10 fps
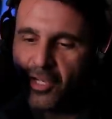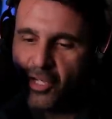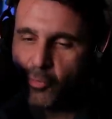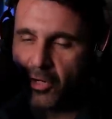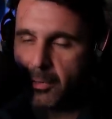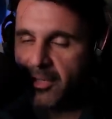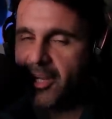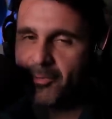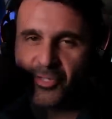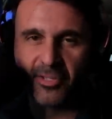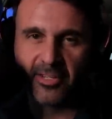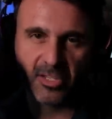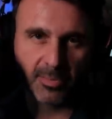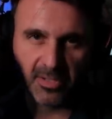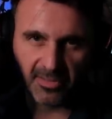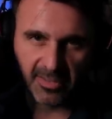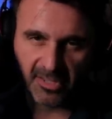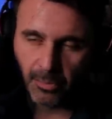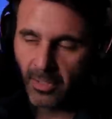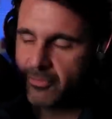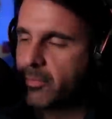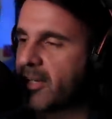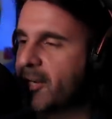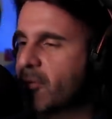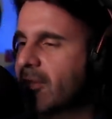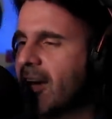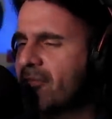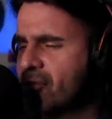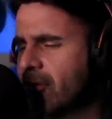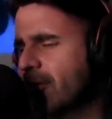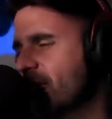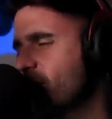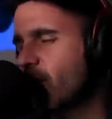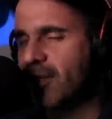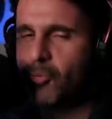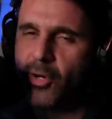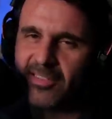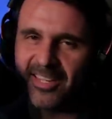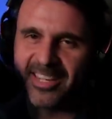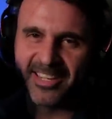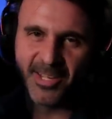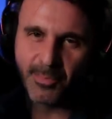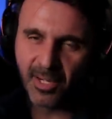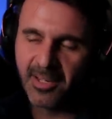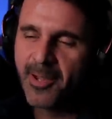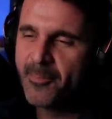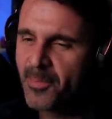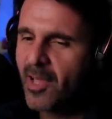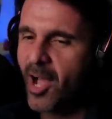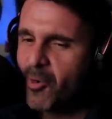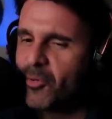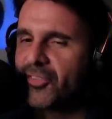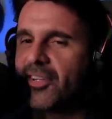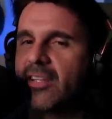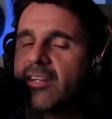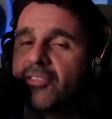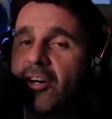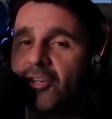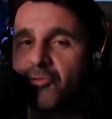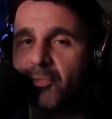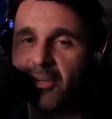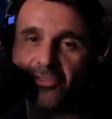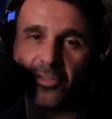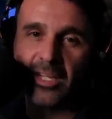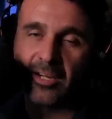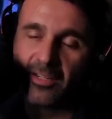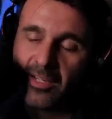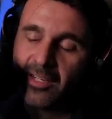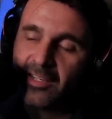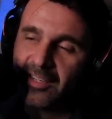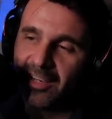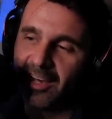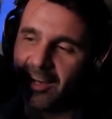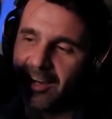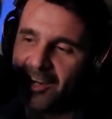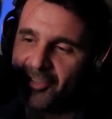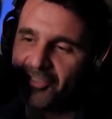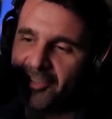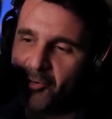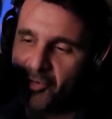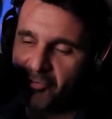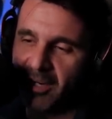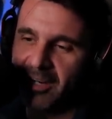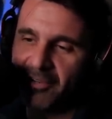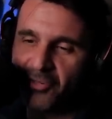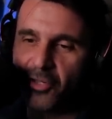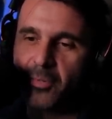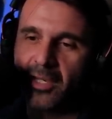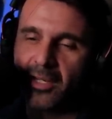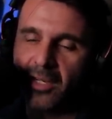you are going to be damaging your ears because of decibel level. But anyway, live show, you know, you want to take it in. But I will say the guitars were mixed so loud. It was ringing after a bit